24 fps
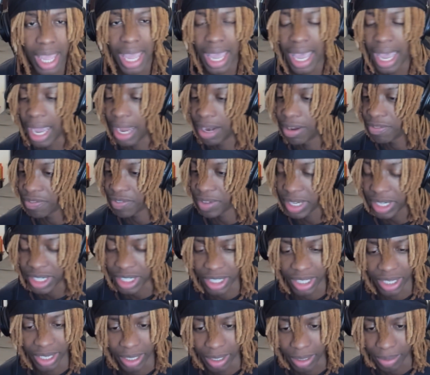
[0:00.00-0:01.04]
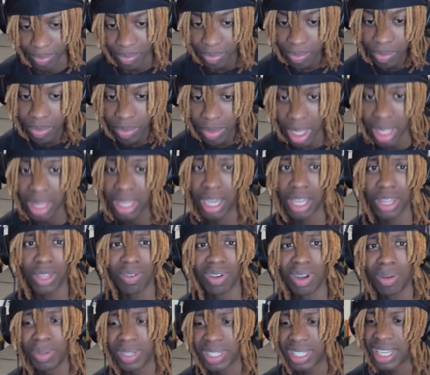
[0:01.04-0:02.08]
had a feature. The other
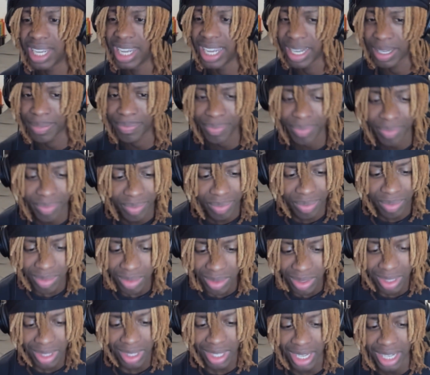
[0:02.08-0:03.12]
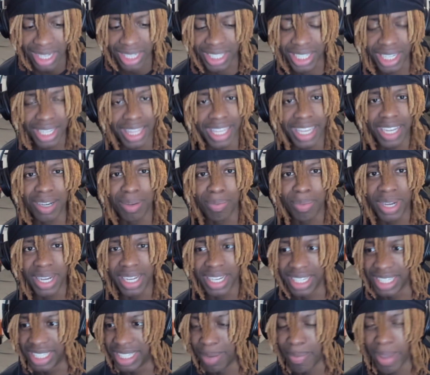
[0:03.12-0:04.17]
one was like JELEEL,
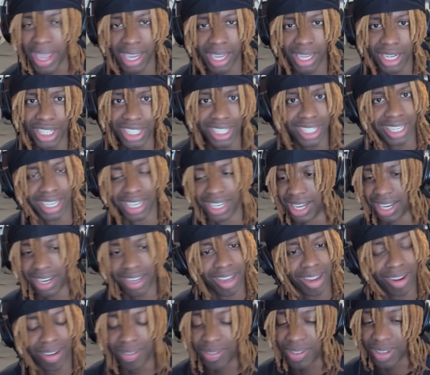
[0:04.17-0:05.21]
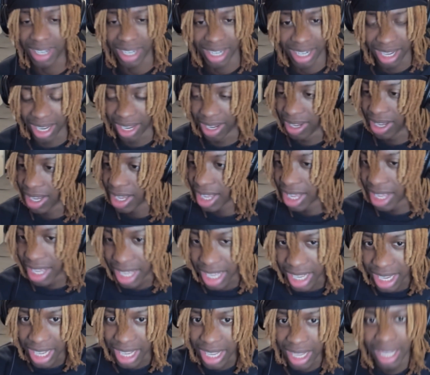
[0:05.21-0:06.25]
but Jamaican JELEEL. I don't fucking know.
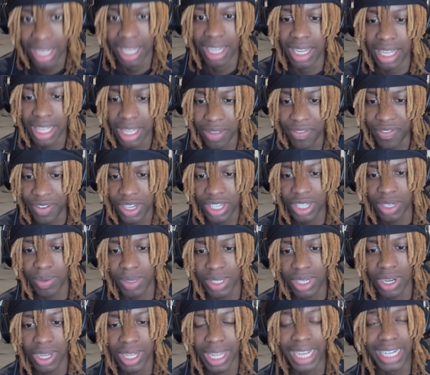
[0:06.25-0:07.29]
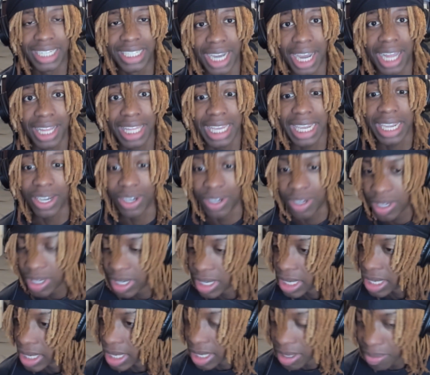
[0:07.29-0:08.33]
The feature was called like JELEEL.
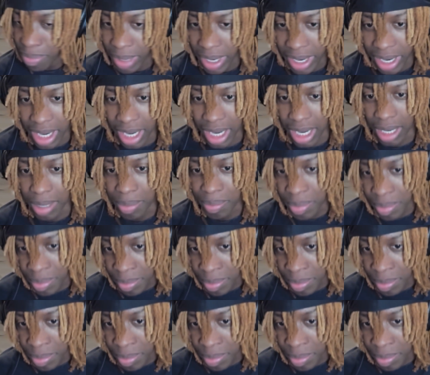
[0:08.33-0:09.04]
But I